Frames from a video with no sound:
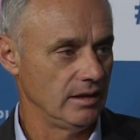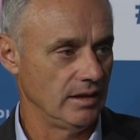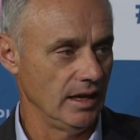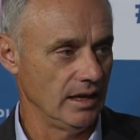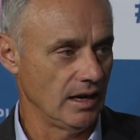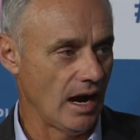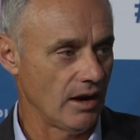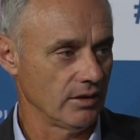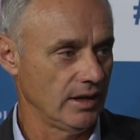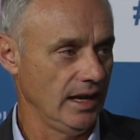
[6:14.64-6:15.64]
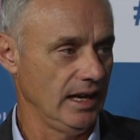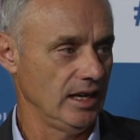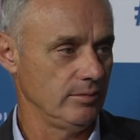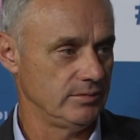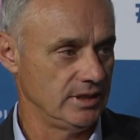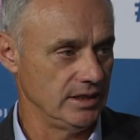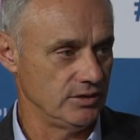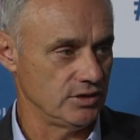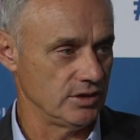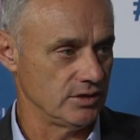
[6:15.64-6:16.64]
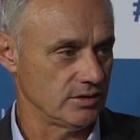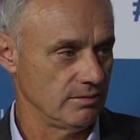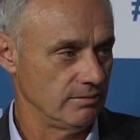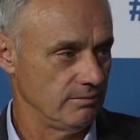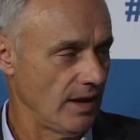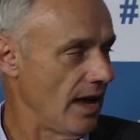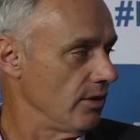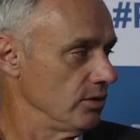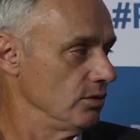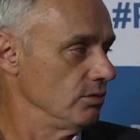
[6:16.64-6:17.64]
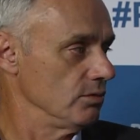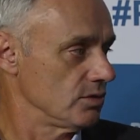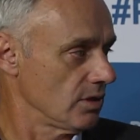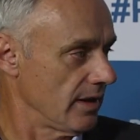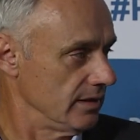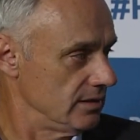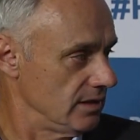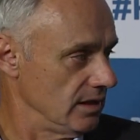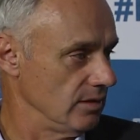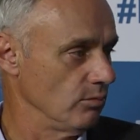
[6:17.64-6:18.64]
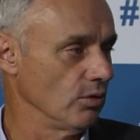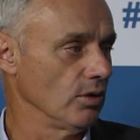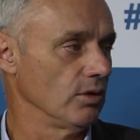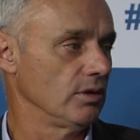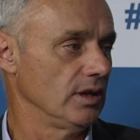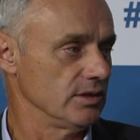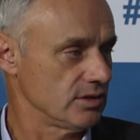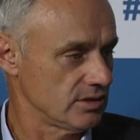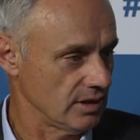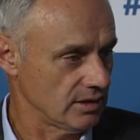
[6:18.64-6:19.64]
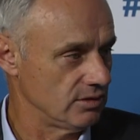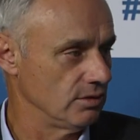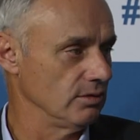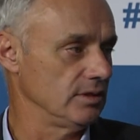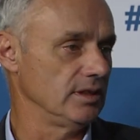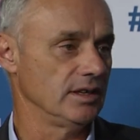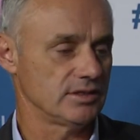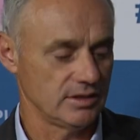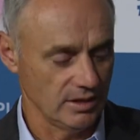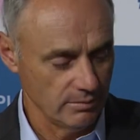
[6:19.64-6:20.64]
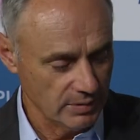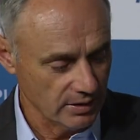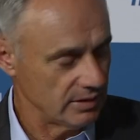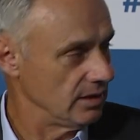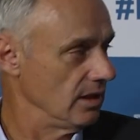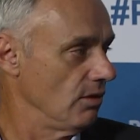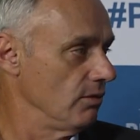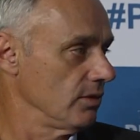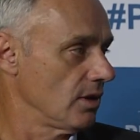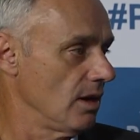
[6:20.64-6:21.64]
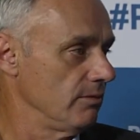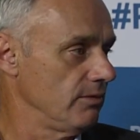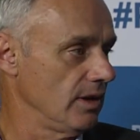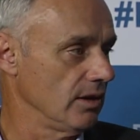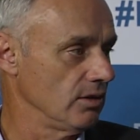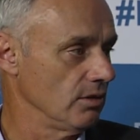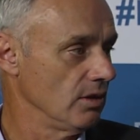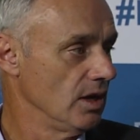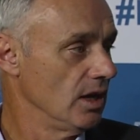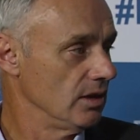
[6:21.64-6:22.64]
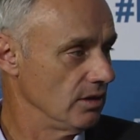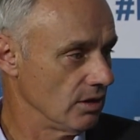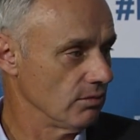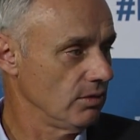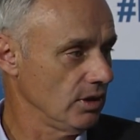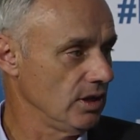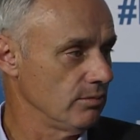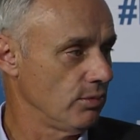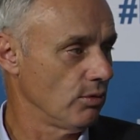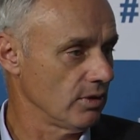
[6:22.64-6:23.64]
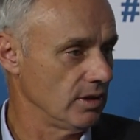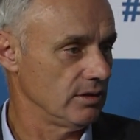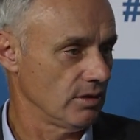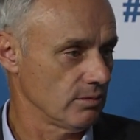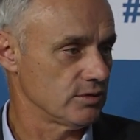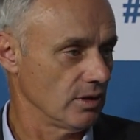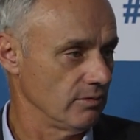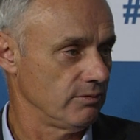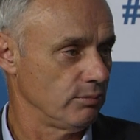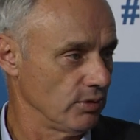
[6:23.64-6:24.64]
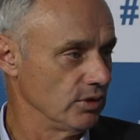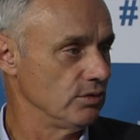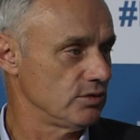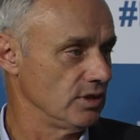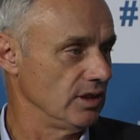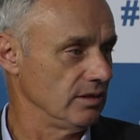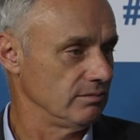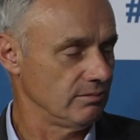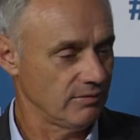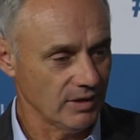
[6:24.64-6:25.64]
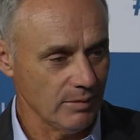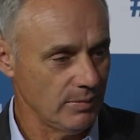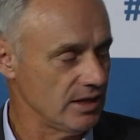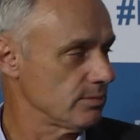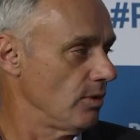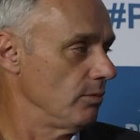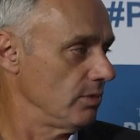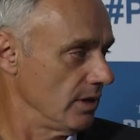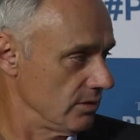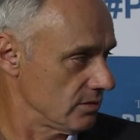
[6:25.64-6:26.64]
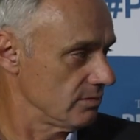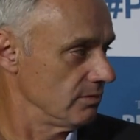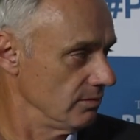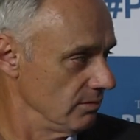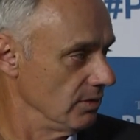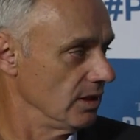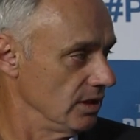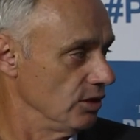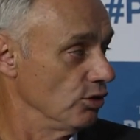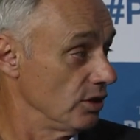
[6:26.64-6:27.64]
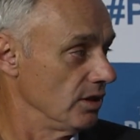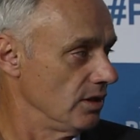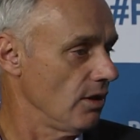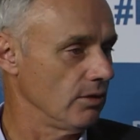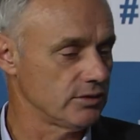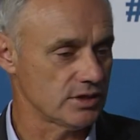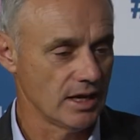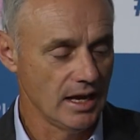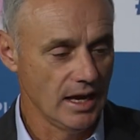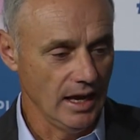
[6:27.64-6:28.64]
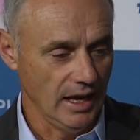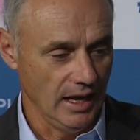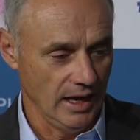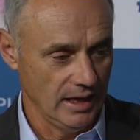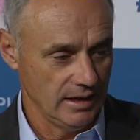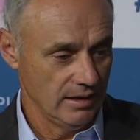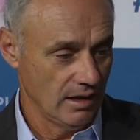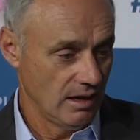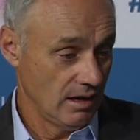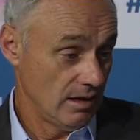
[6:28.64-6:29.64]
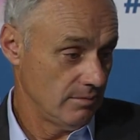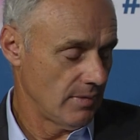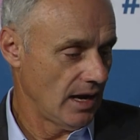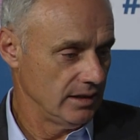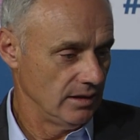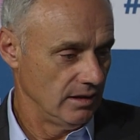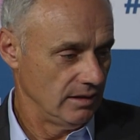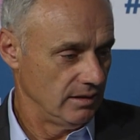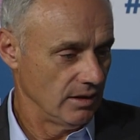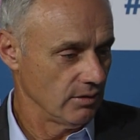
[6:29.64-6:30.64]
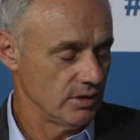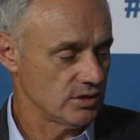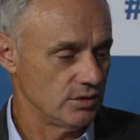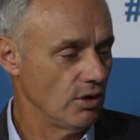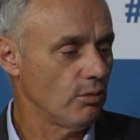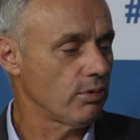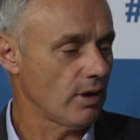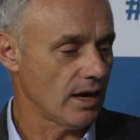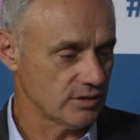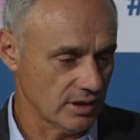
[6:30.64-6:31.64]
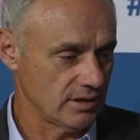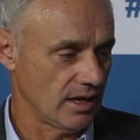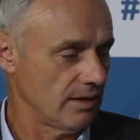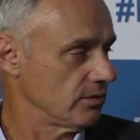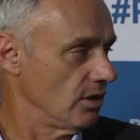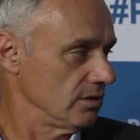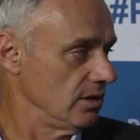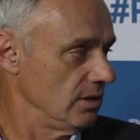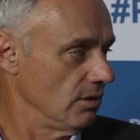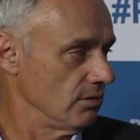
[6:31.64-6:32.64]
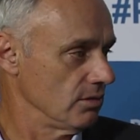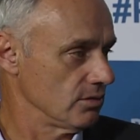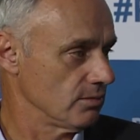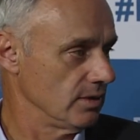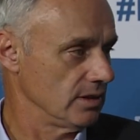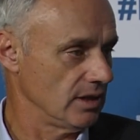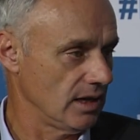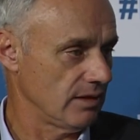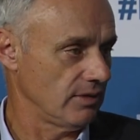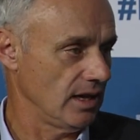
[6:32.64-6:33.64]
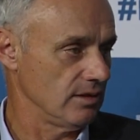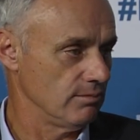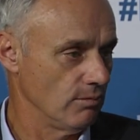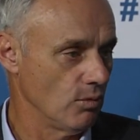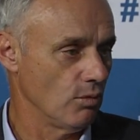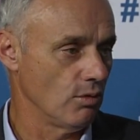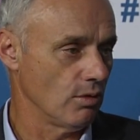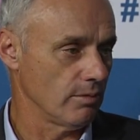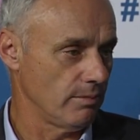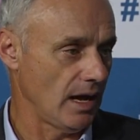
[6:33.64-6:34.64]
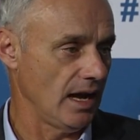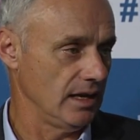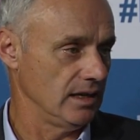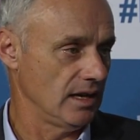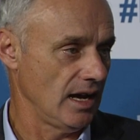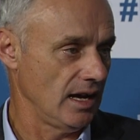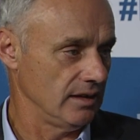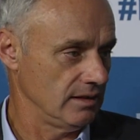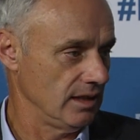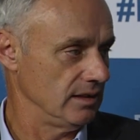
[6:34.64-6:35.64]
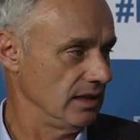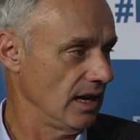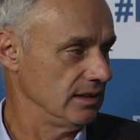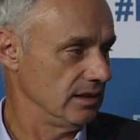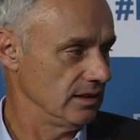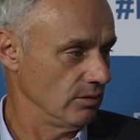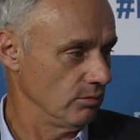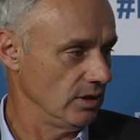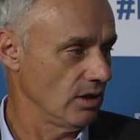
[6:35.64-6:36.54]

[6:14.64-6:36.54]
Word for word: that our game teaches values like teamwork and stick to itness, the ability to overcome failure, that are really important in terms of producing, forget baseball players, really good adults. And um, I, it, there is no project that I've gone to the owners with that I've had more buy-in on than the idea that we